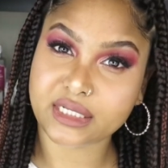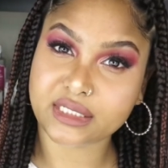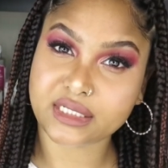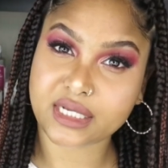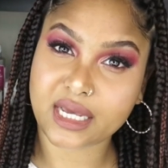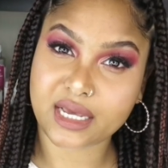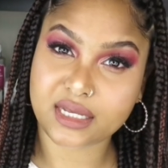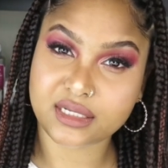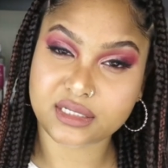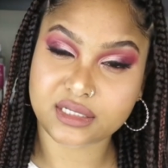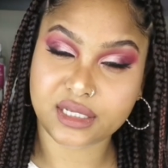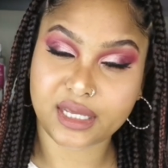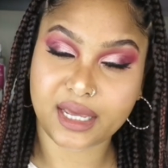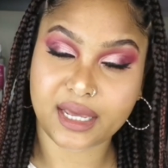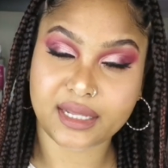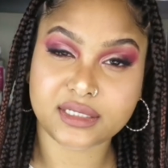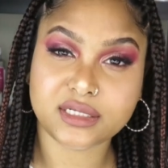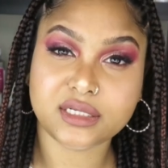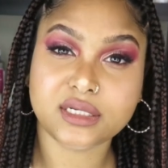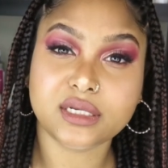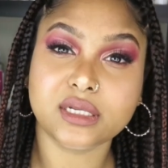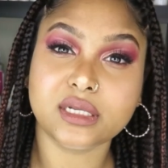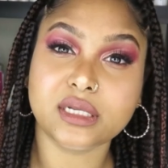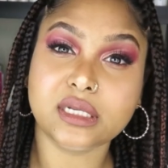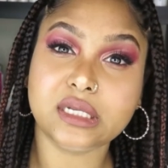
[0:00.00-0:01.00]

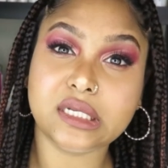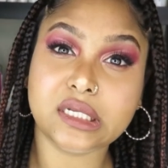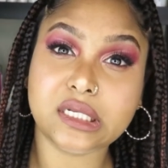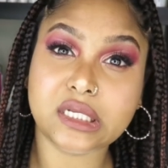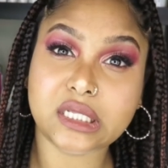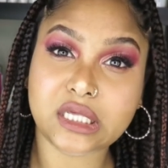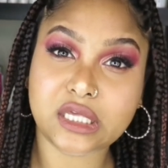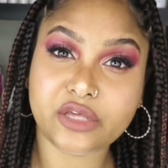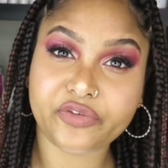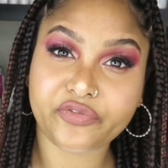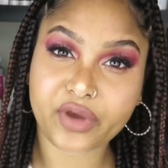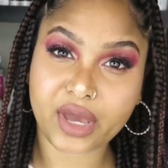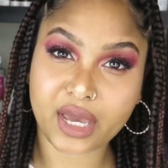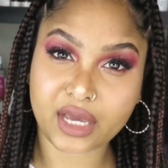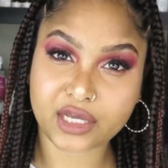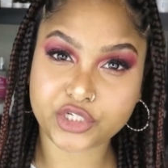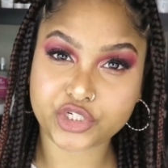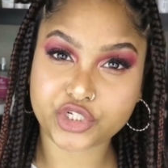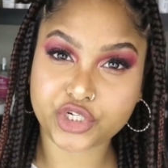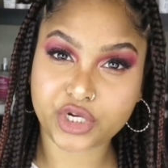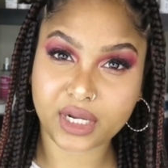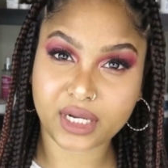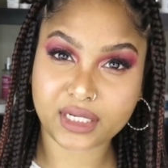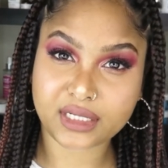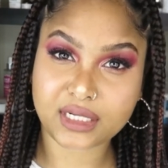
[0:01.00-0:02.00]
Asiatica leaf
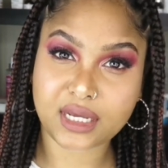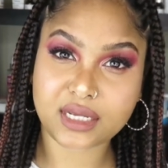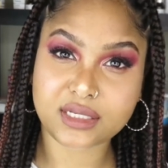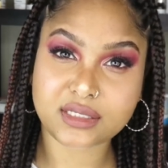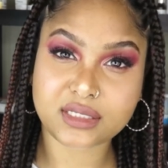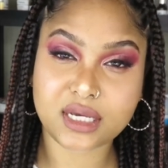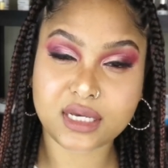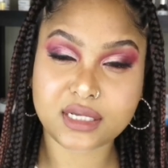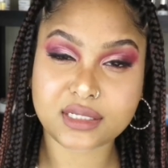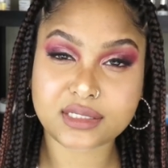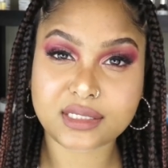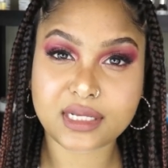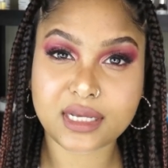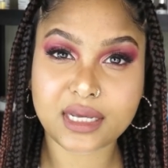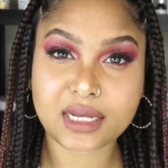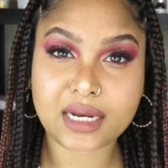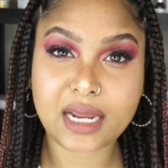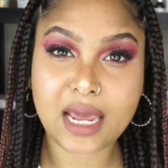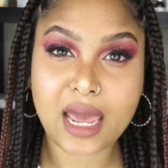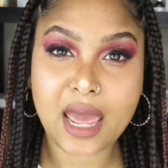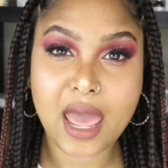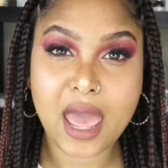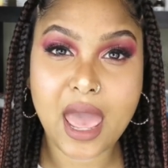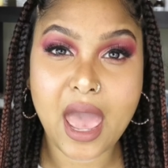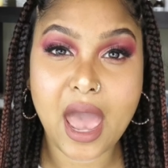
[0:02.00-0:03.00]
extract as I said
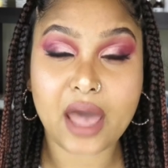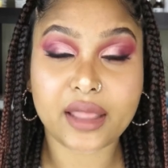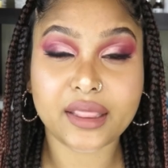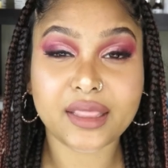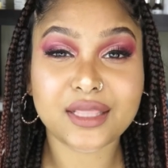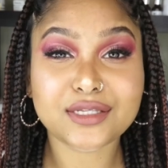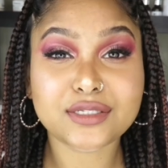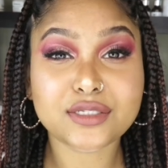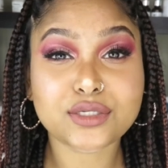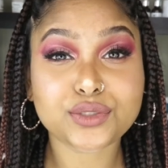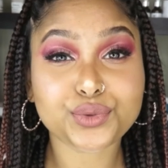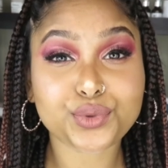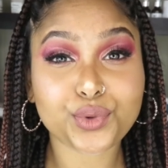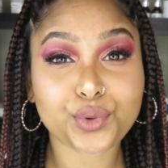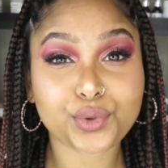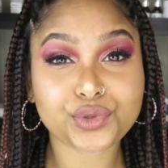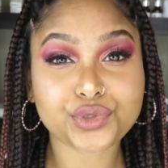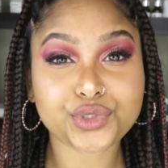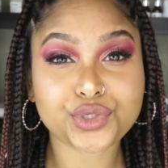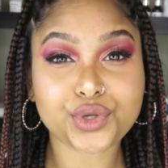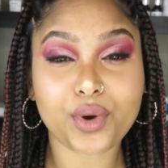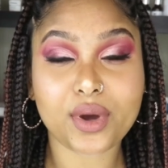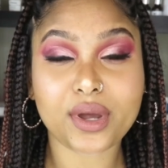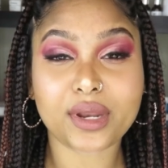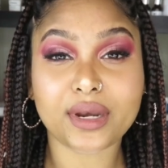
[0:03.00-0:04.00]
and this is
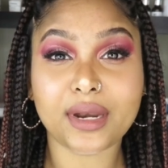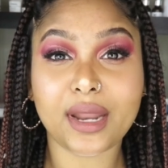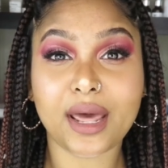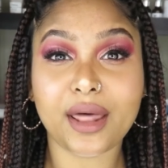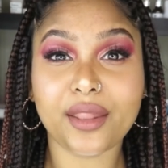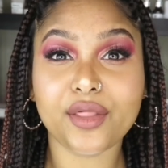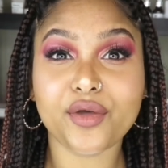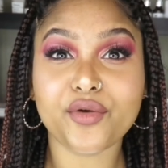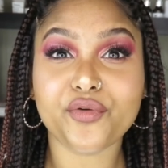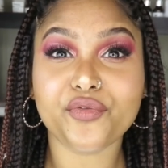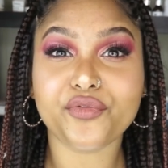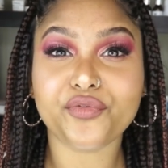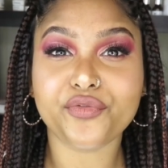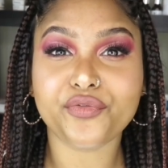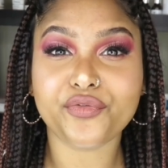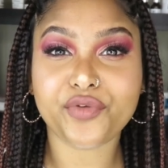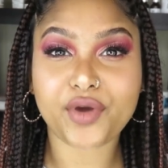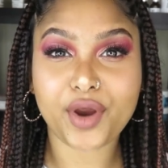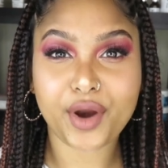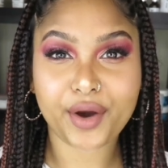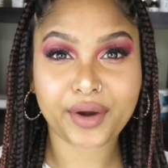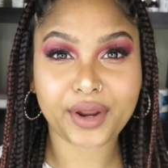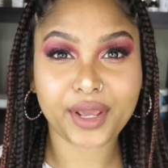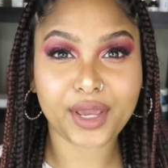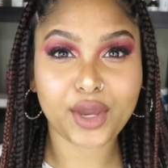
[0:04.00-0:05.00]
also another
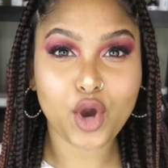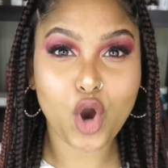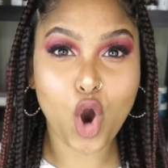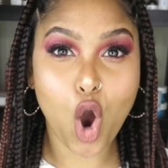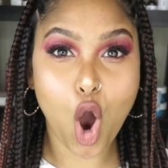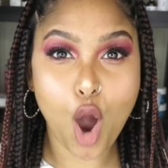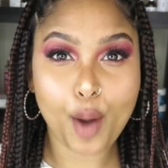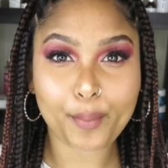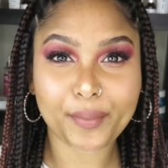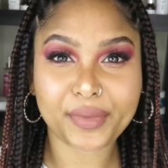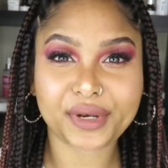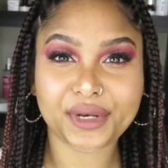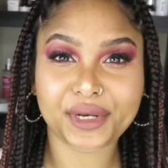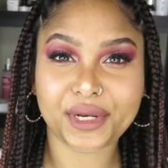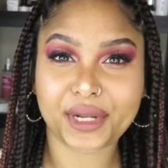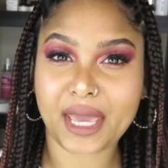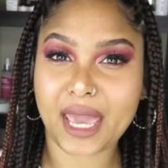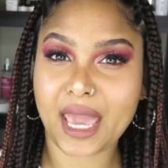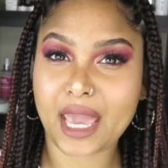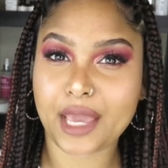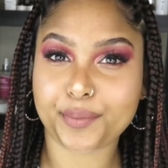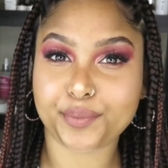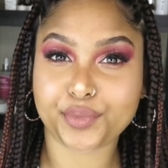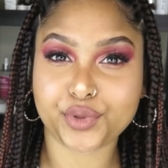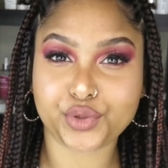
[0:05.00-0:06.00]
very common
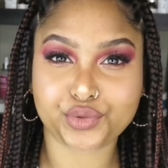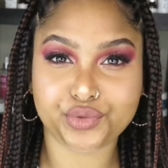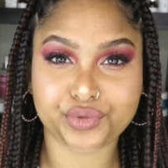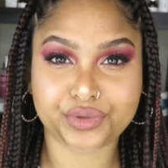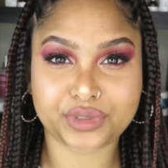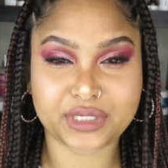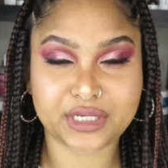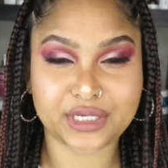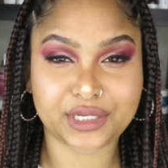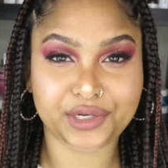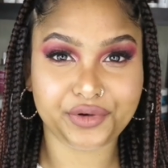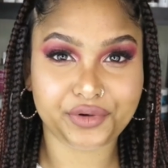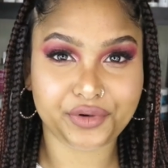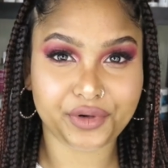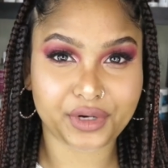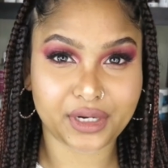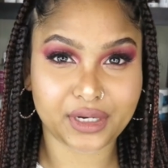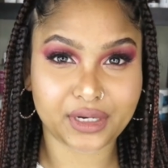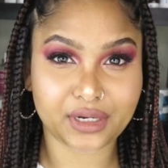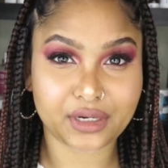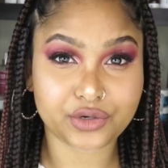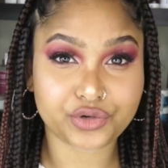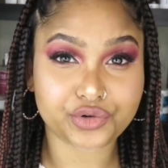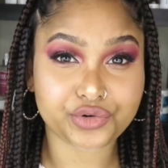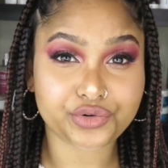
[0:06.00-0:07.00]
K-beauty
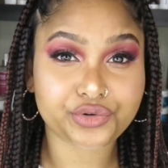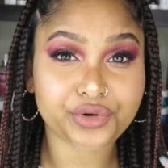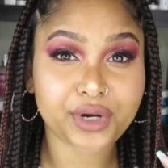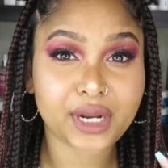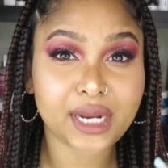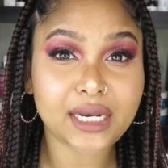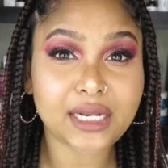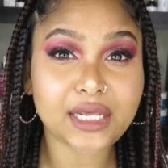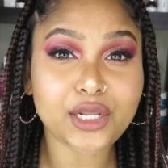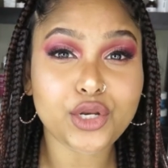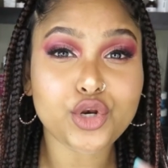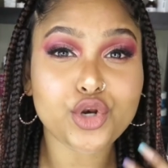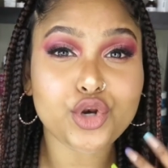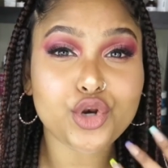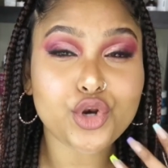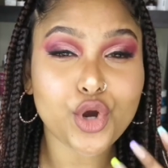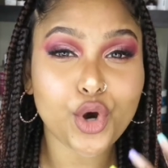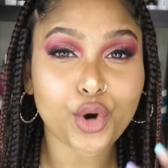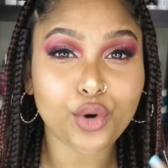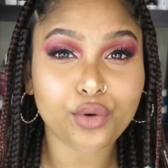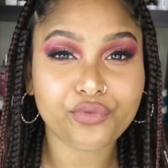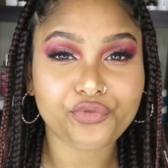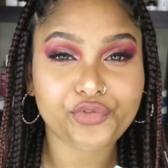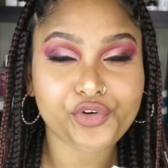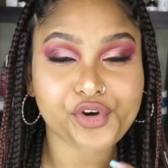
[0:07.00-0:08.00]
ingredient really
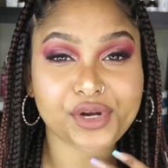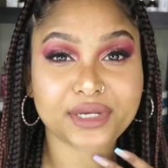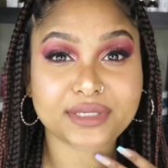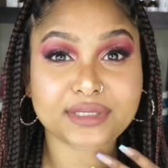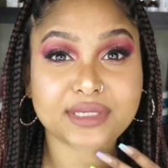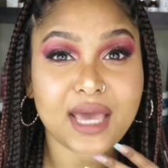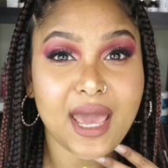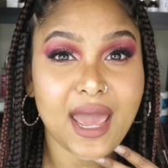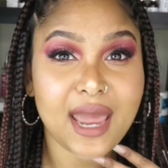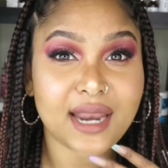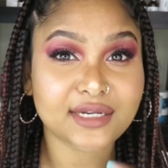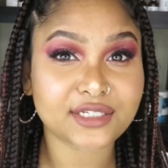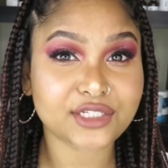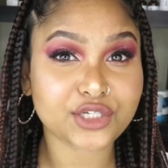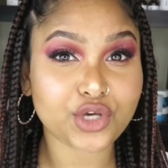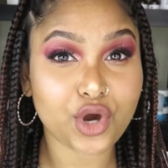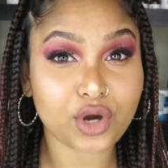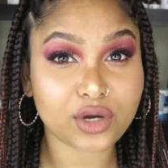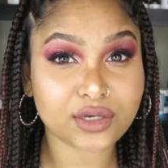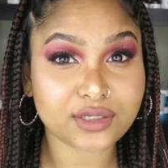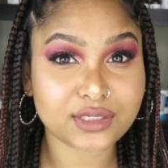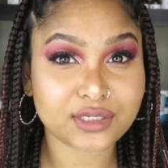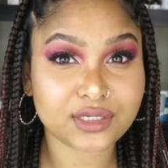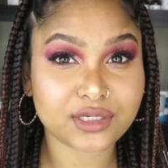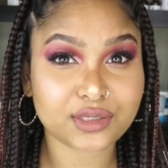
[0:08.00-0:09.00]
known for its
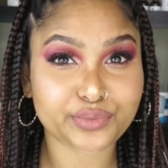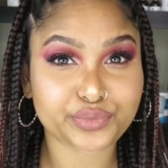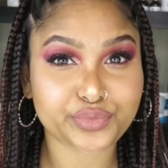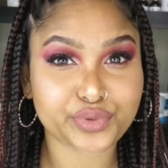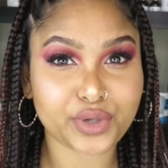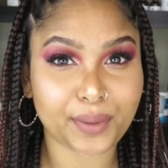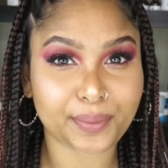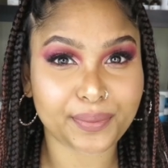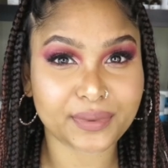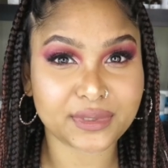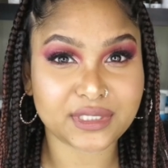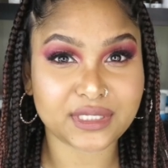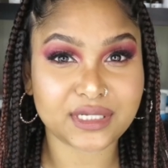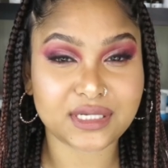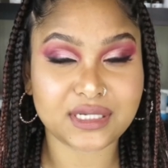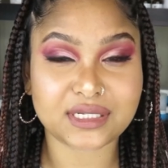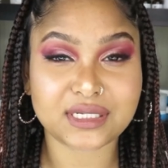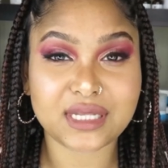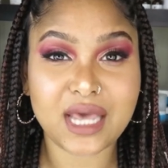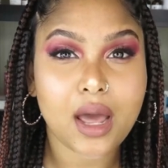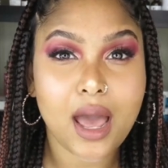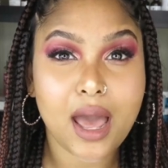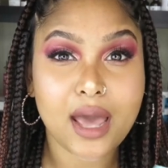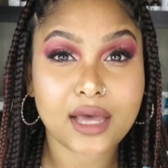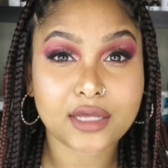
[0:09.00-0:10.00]
antioxidant
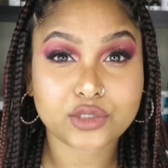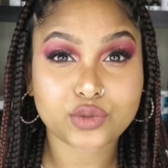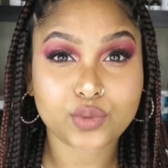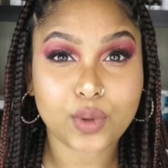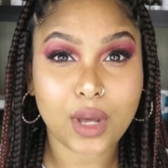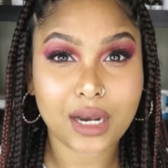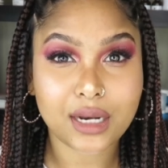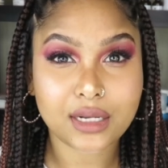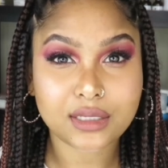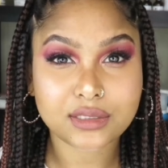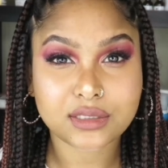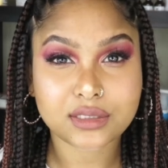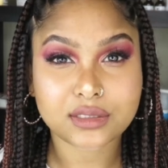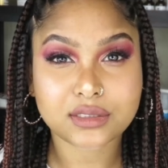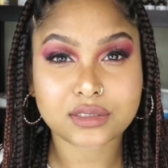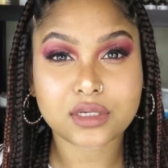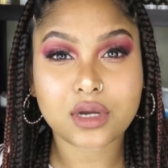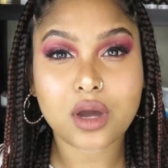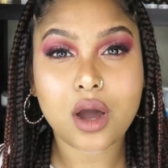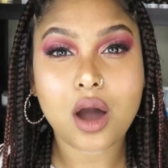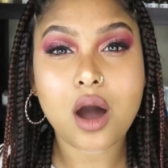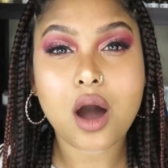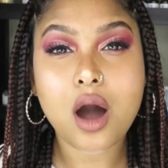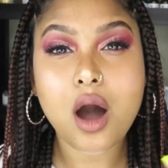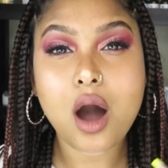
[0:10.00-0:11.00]
properties as well as its
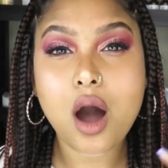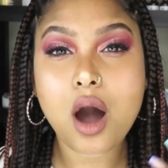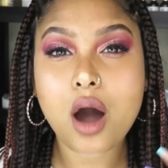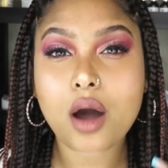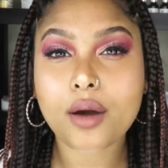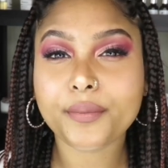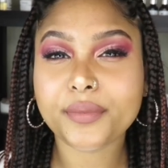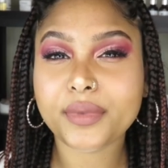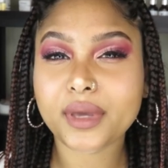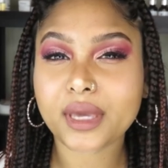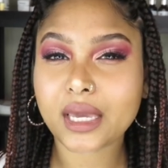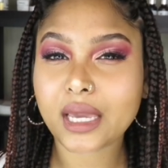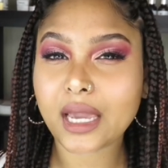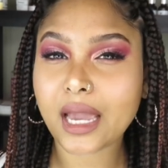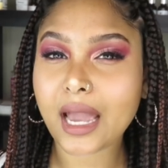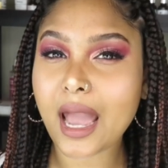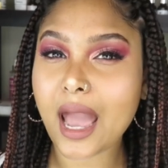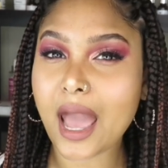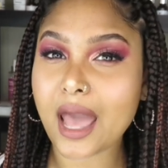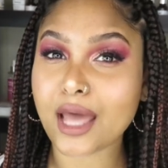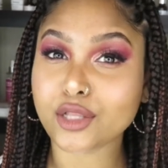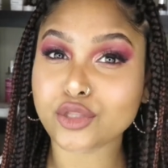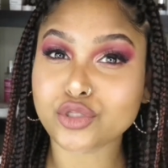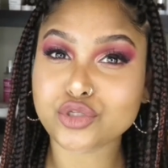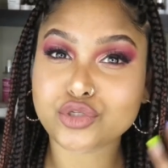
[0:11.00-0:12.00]
calming
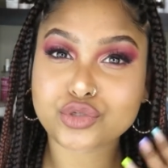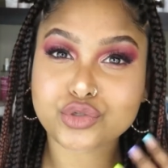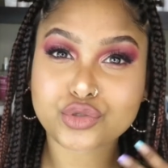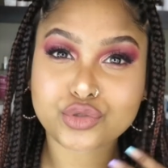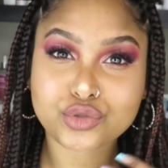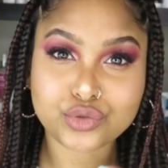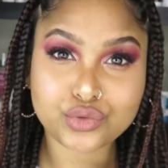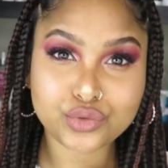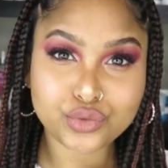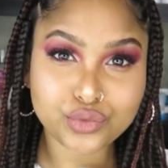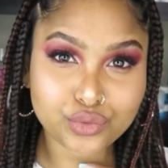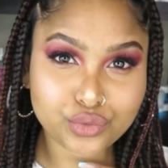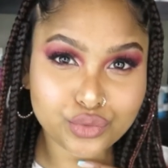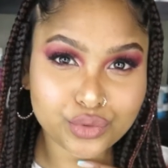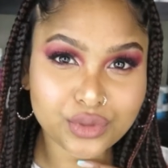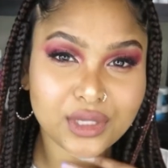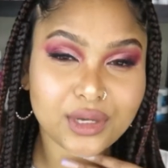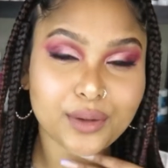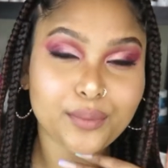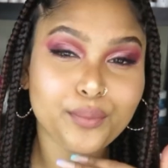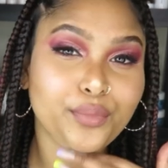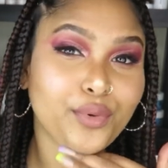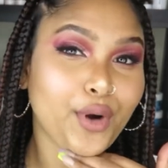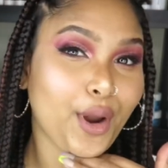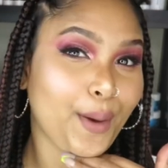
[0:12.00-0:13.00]
and
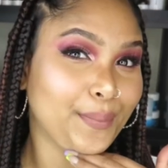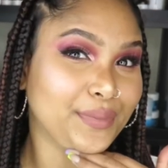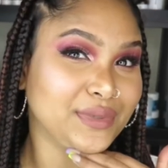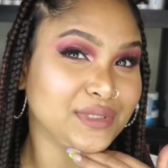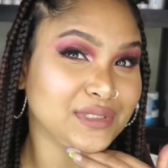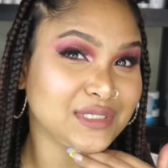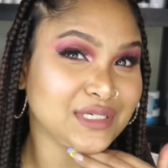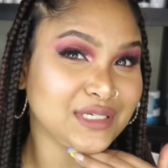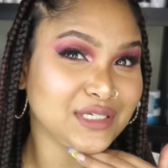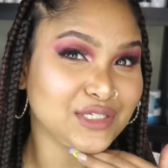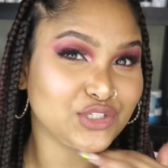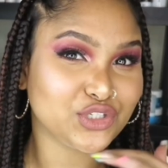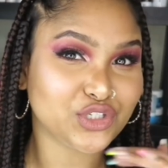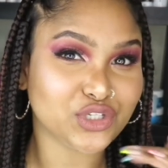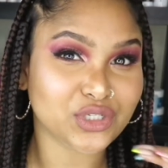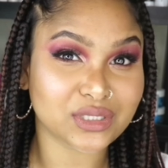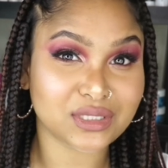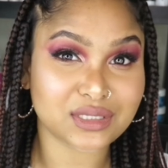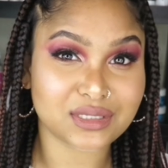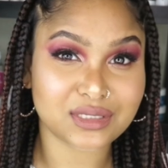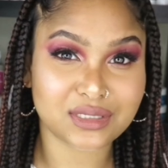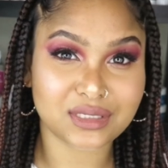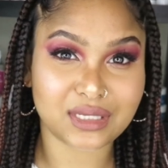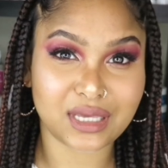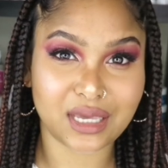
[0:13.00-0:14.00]
soothing properties to
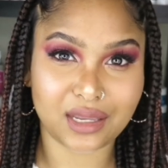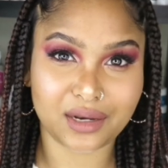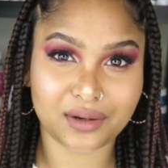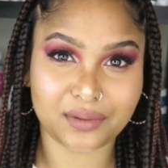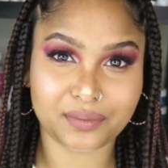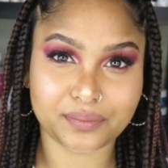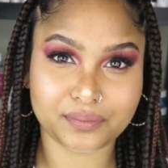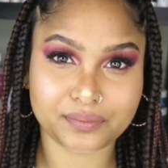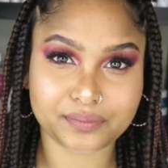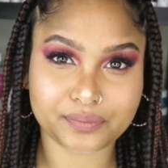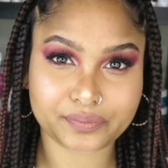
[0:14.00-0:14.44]
the skin.